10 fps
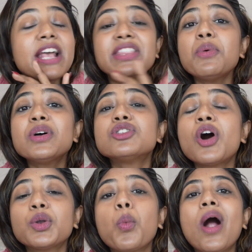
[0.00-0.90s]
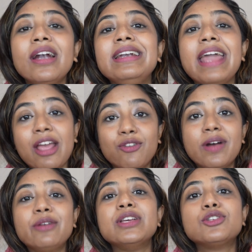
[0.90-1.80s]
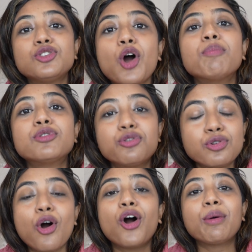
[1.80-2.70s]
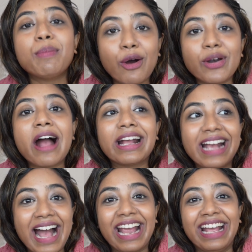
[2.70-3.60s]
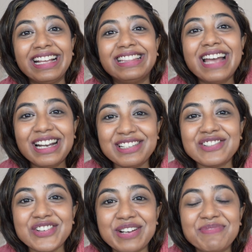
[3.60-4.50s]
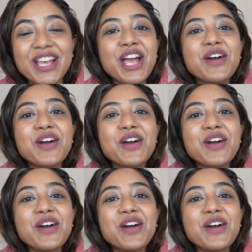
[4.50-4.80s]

There was not one day when we stopped to talk about a guy in that trip.